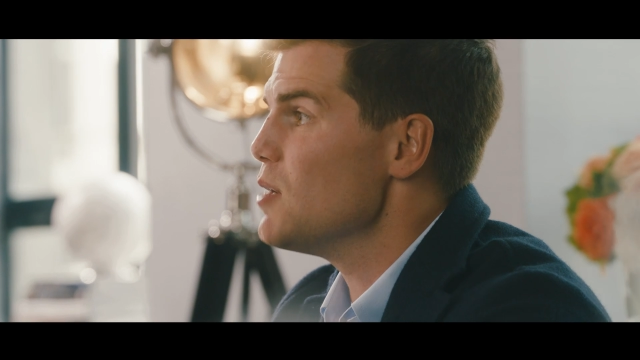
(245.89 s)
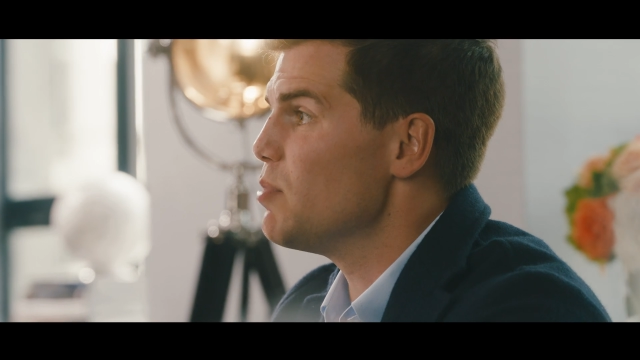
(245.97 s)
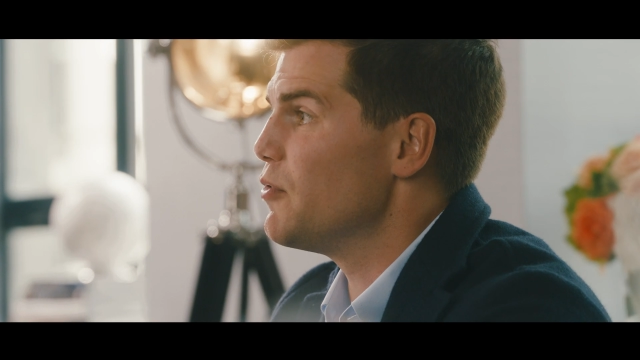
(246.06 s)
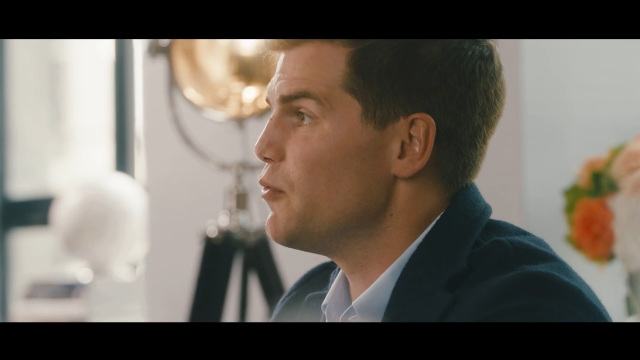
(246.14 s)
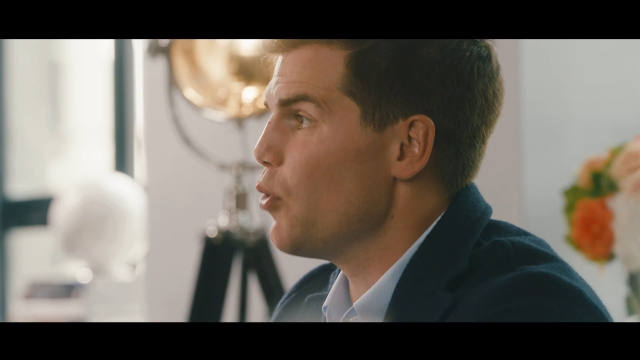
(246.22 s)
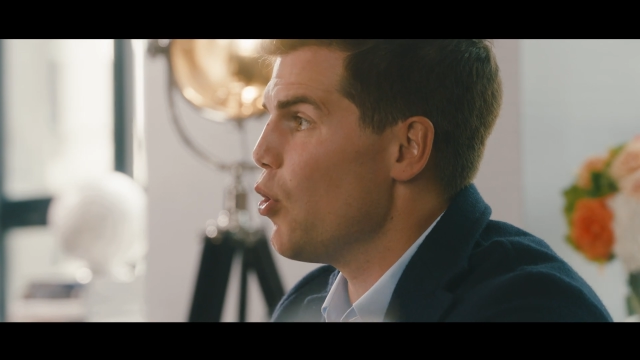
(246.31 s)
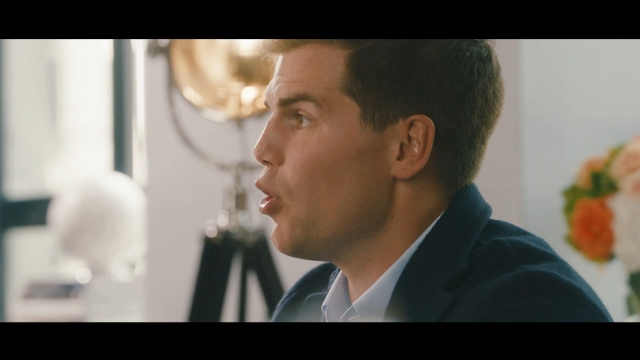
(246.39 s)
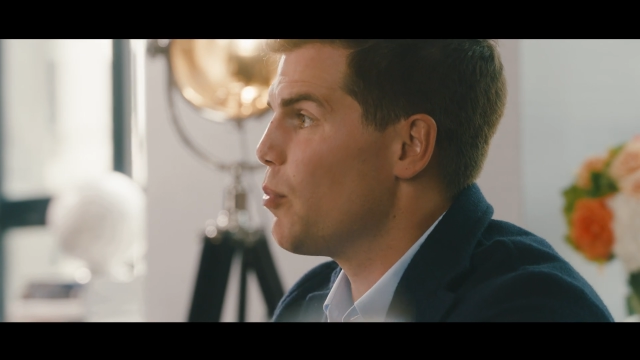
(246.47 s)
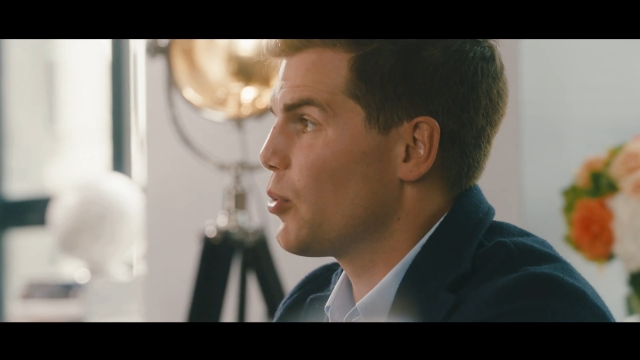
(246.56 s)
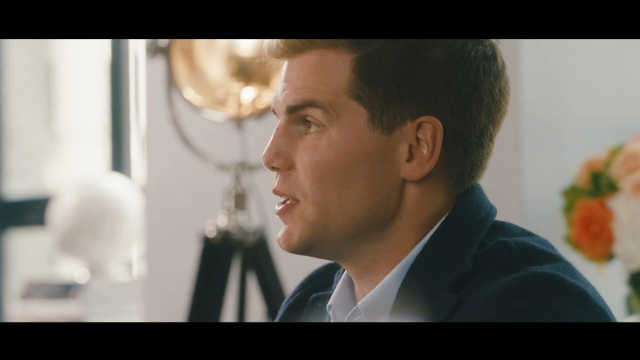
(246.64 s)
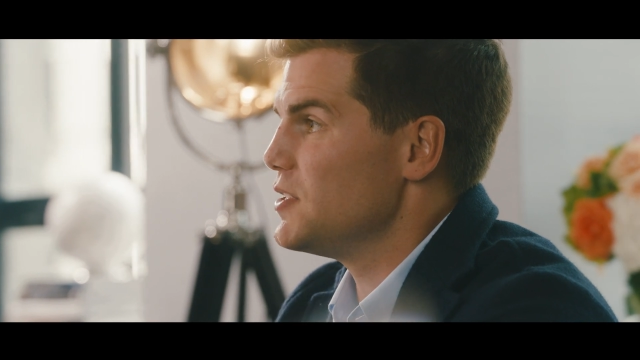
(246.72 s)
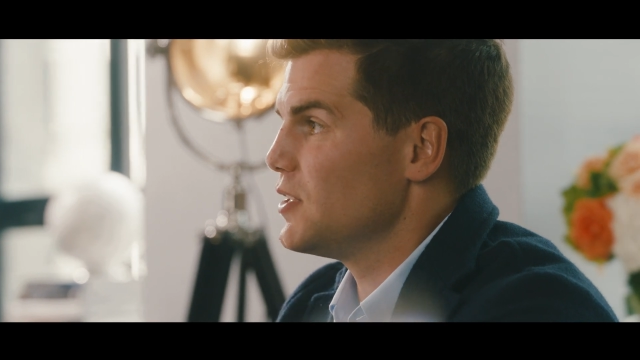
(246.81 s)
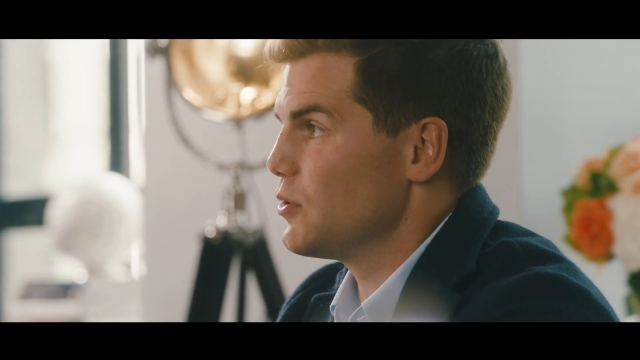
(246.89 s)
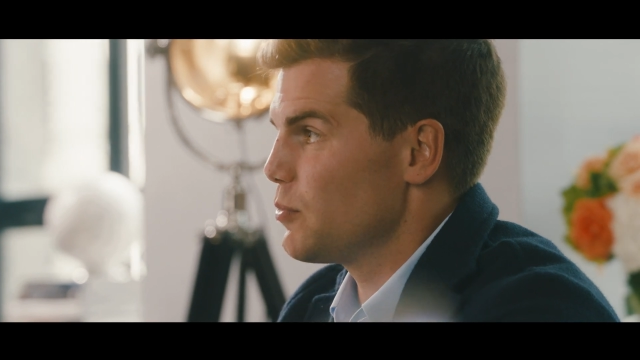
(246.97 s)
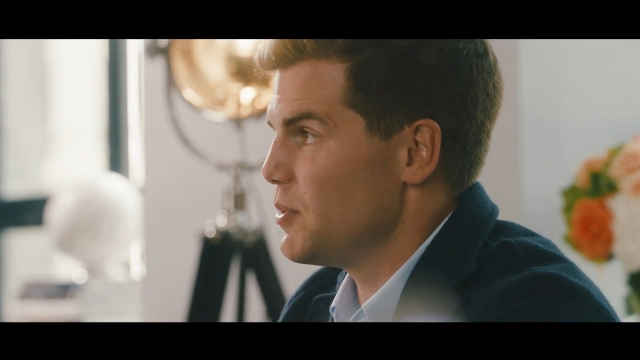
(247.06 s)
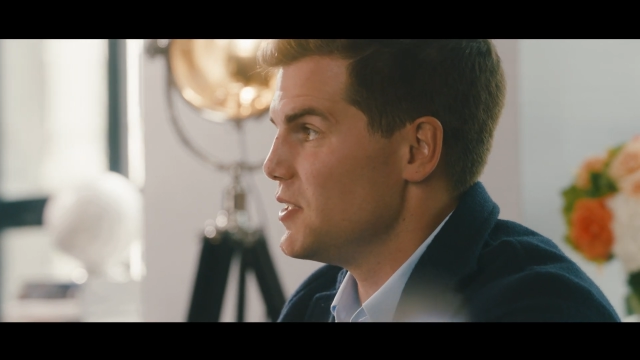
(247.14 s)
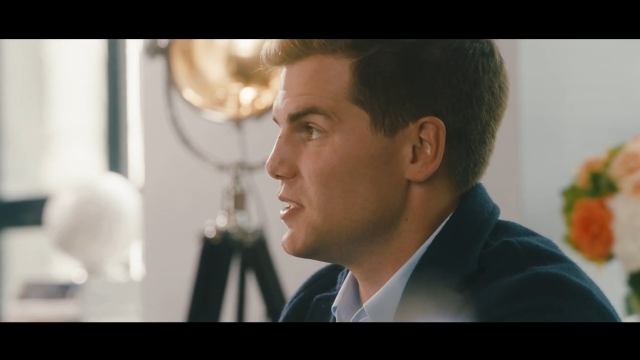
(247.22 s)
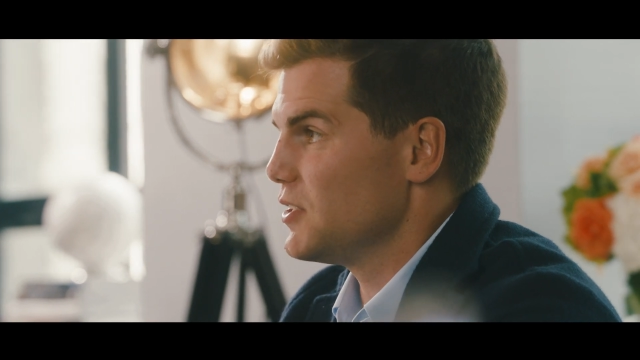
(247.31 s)
before operating the
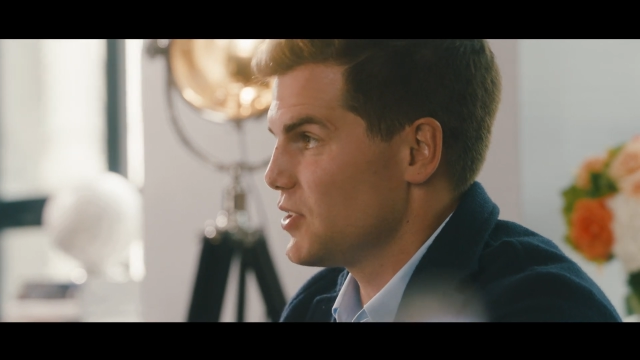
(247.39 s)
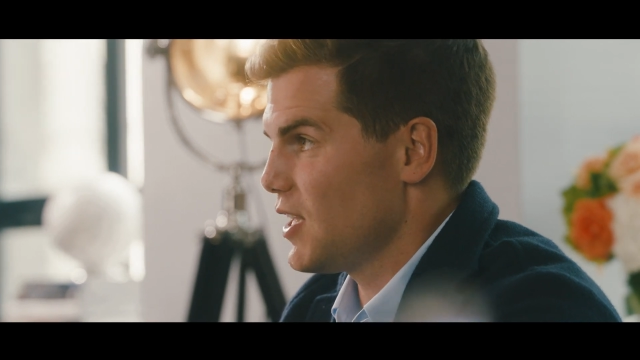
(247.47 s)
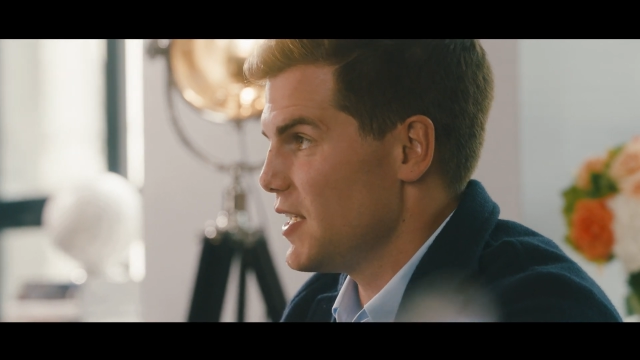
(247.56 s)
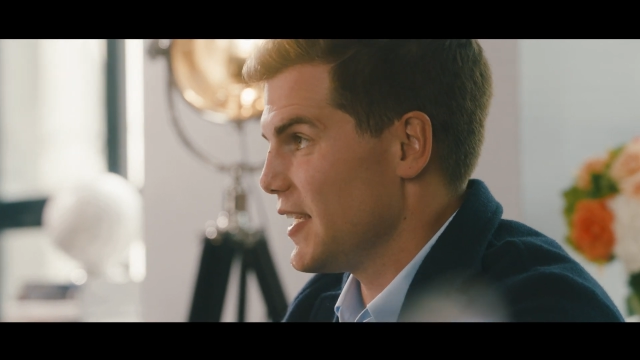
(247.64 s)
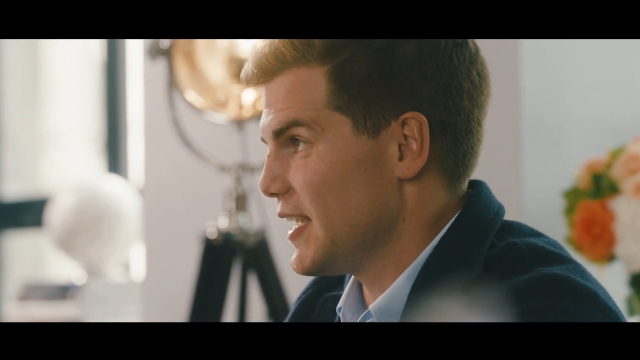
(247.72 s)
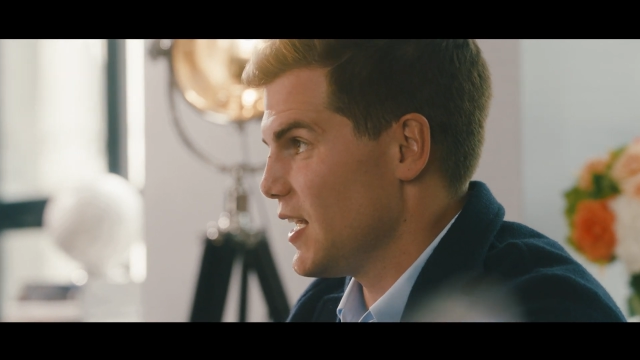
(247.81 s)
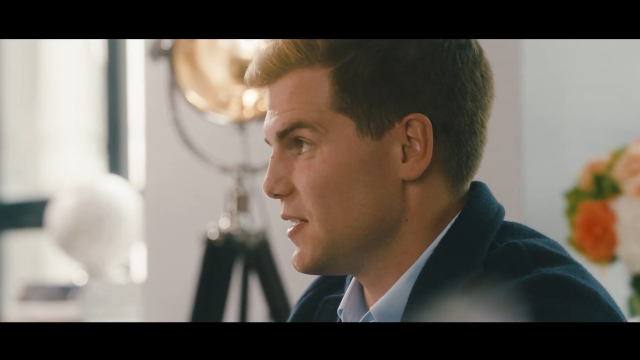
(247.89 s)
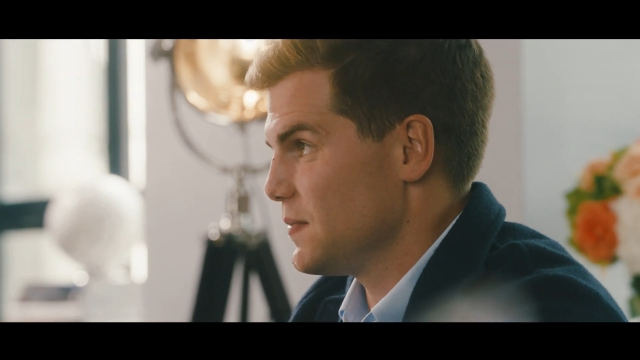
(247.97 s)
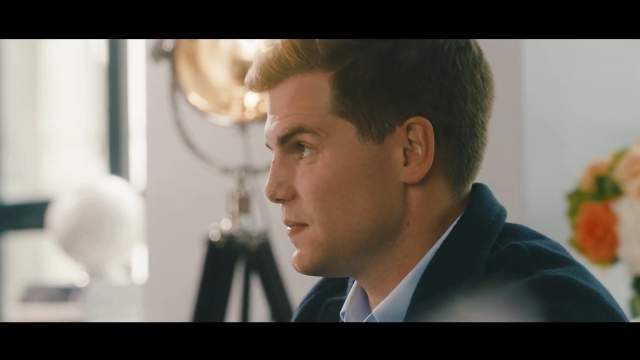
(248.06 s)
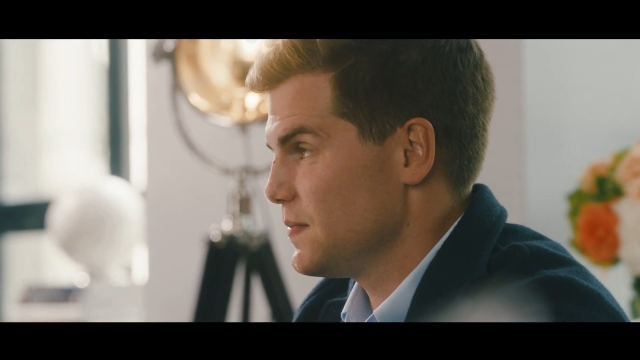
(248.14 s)
repeating slide again.